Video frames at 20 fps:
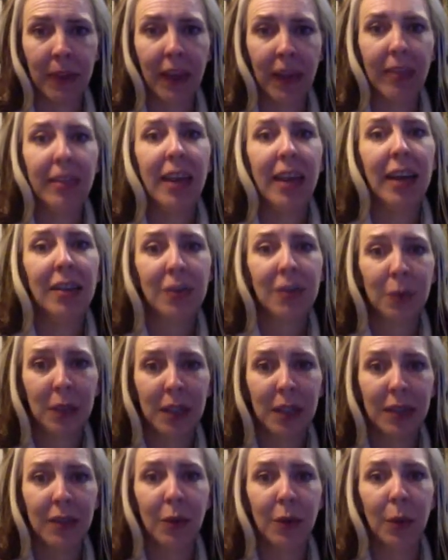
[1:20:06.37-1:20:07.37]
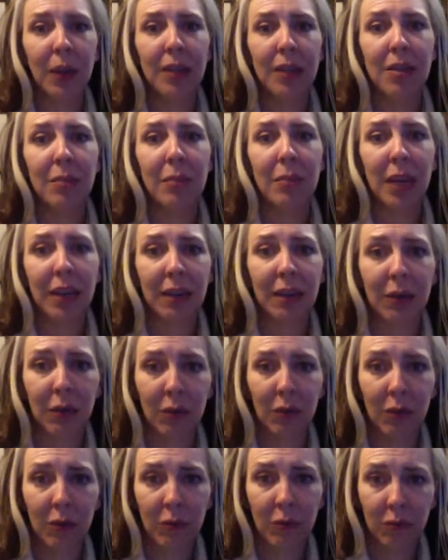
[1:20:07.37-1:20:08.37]
that's when it's going to make
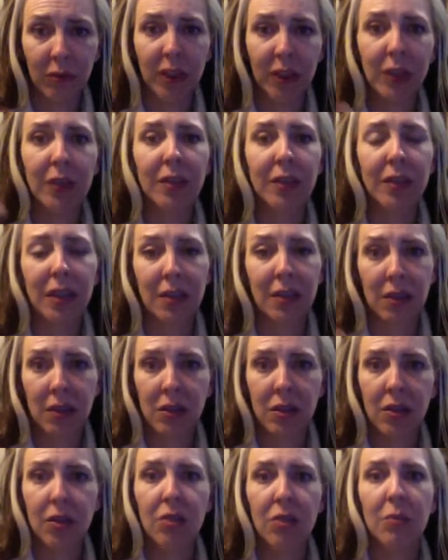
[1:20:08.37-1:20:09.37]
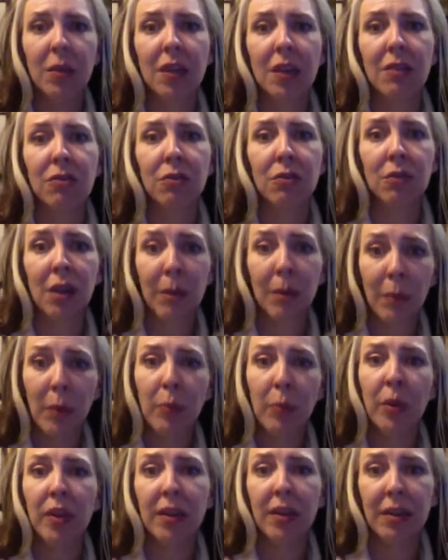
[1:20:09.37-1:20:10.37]
real sense to you, because you come up
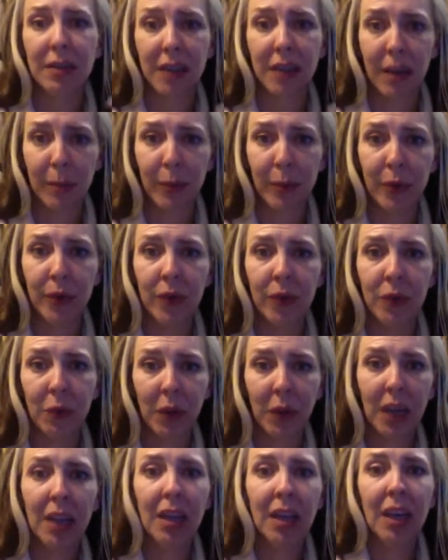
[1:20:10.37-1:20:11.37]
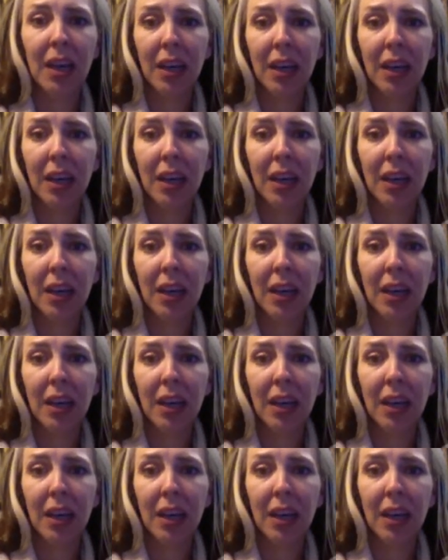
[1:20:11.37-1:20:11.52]
with examples, right?